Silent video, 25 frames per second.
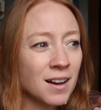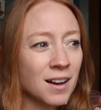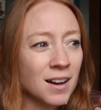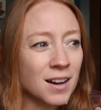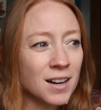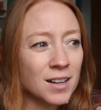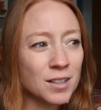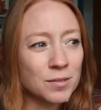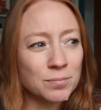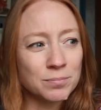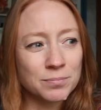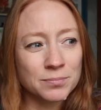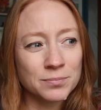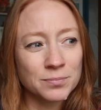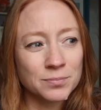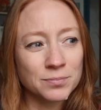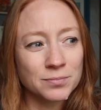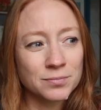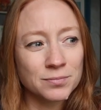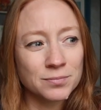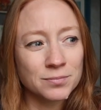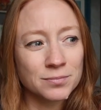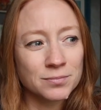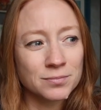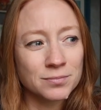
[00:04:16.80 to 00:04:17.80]
Um,
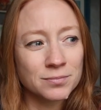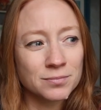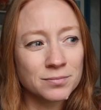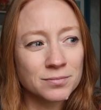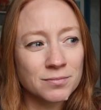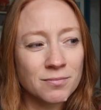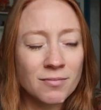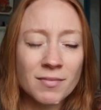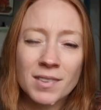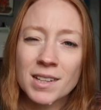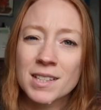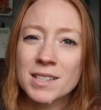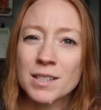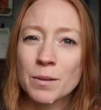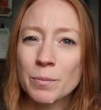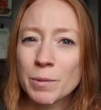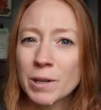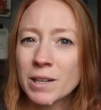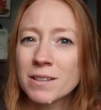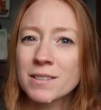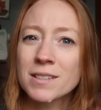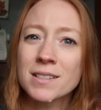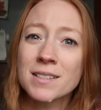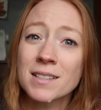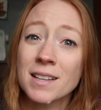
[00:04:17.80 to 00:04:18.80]
someone
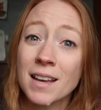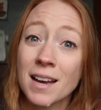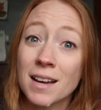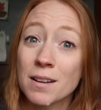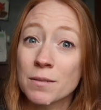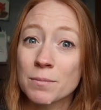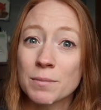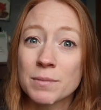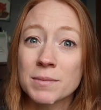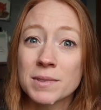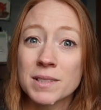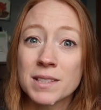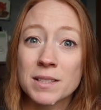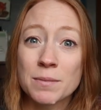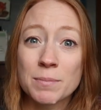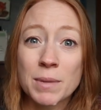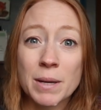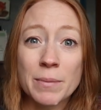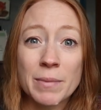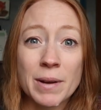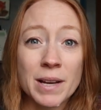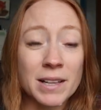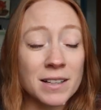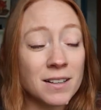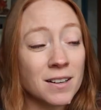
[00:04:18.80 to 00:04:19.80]
else's cat is in
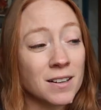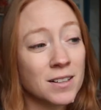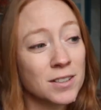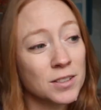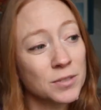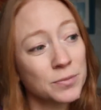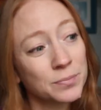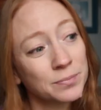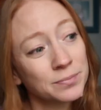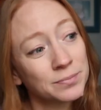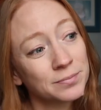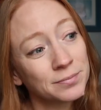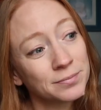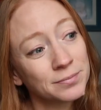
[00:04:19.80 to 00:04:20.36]
my backyard.